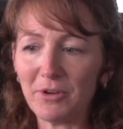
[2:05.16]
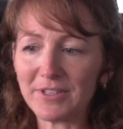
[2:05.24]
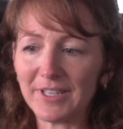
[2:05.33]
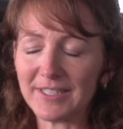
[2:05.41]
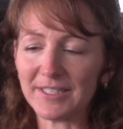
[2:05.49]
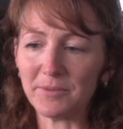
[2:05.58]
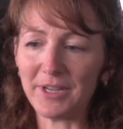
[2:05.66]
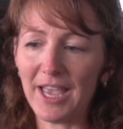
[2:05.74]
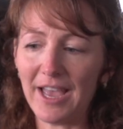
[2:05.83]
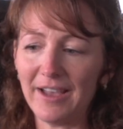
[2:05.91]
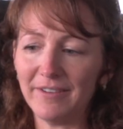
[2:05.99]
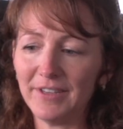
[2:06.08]
process that we
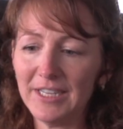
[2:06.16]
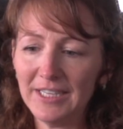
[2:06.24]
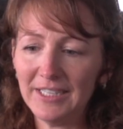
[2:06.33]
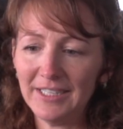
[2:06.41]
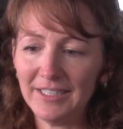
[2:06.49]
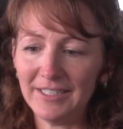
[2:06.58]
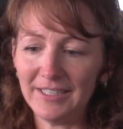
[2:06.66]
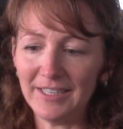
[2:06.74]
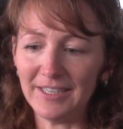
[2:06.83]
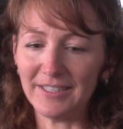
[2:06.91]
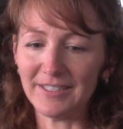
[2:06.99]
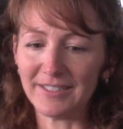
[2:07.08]
have
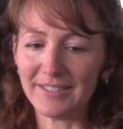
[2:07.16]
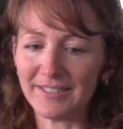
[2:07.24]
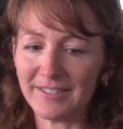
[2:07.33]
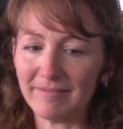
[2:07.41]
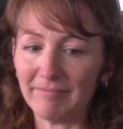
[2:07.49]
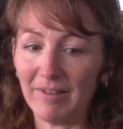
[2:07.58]
is,